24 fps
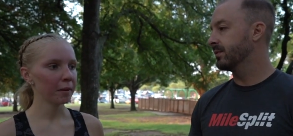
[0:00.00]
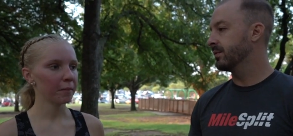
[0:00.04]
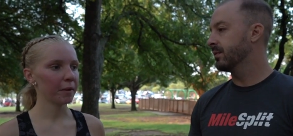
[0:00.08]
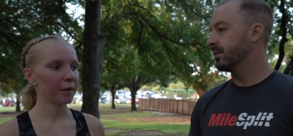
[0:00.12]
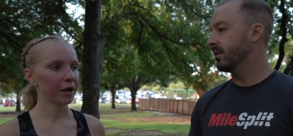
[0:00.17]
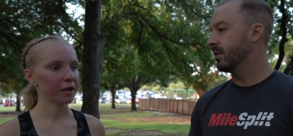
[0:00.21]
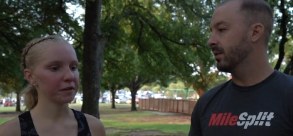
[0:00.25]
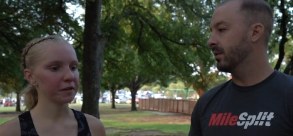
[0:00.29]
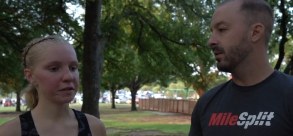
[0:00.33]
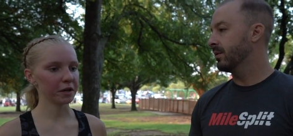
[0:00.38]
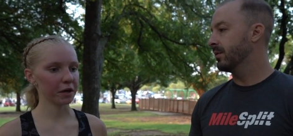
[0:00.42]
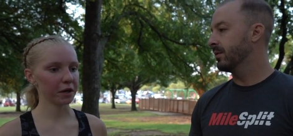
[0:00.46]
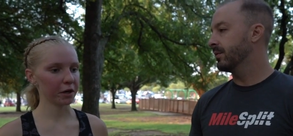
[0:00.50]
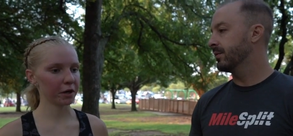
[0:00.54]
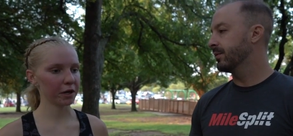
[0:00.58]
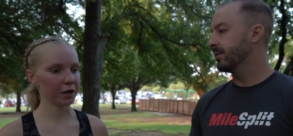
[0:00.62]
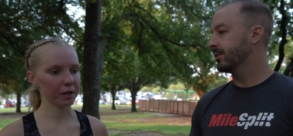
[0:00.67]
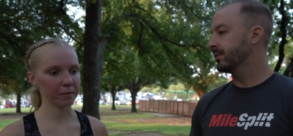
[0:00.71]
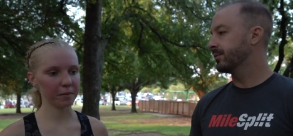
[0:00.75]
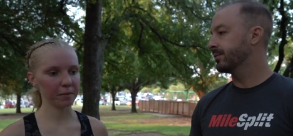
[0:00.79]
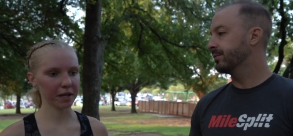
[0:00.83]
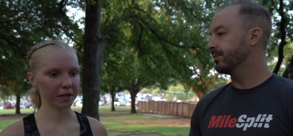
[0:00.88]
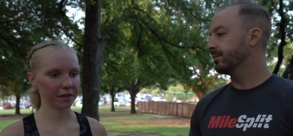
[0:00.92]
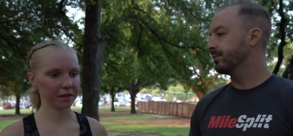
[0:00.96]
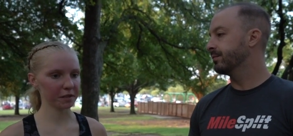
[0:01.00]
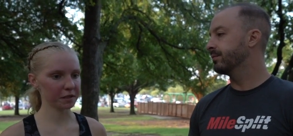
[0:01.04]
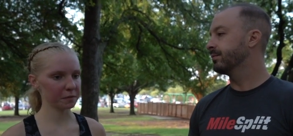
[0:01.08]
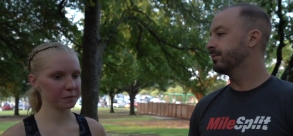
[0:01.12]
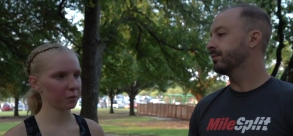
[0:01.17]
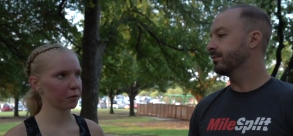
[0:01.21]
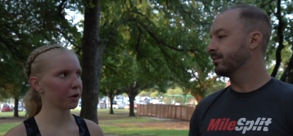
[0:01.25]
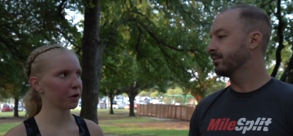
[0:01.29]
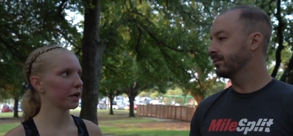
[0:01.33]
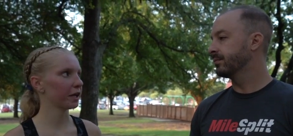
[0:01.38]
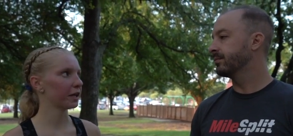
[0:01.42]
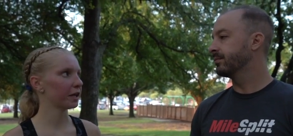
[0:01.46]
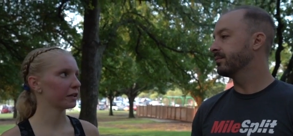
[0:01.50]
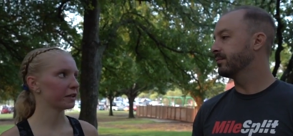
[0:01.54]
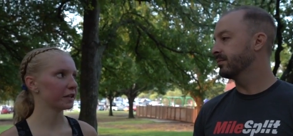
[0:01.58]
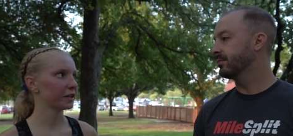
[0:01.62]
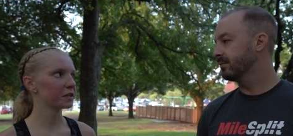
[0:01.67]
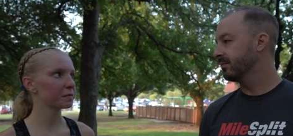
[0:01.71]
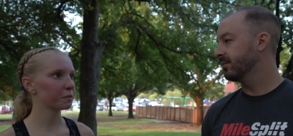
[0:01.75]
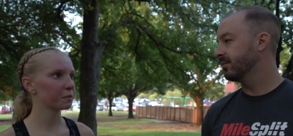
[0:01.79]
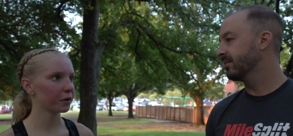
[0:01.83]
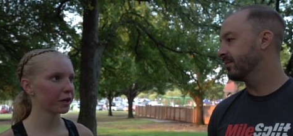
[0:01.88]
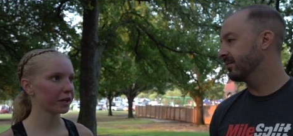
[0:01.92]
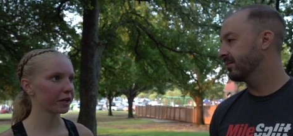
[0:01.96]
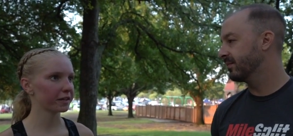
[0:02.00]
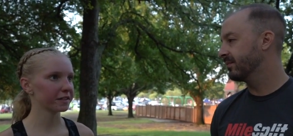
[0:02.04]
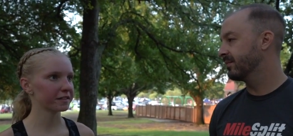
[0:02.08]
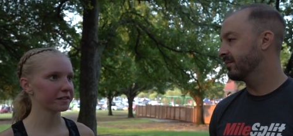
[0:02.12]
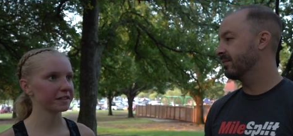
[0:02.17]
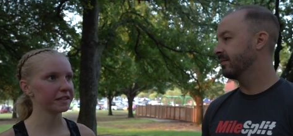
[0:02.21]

Speaker 1: But to already be at this point, this point in the